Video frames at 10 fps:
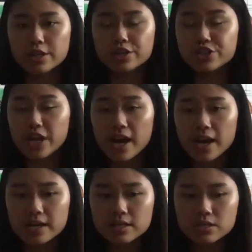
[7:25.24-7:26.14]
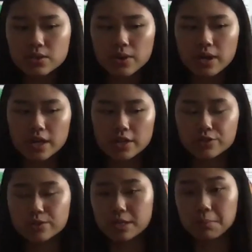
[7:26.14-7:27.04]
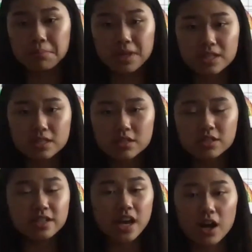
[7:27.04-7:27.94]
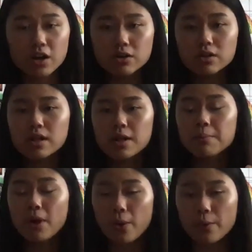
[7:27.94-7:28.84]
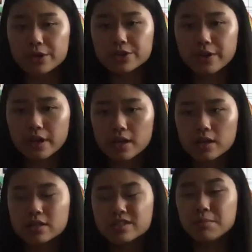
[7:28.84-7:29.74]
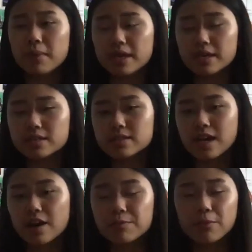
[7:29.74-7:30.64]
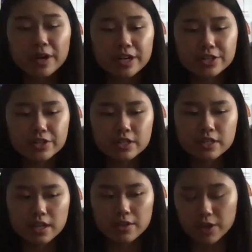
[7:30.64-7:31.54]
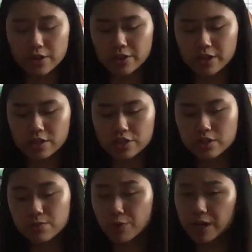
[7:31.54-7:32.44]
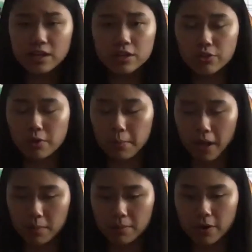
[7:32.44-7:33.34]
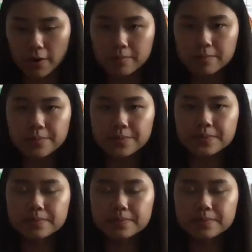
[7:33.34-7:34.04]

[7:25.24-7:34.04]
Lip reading: in jazz and using beats to tell poetry to make it sound more interesting rather than just reading it through a paper.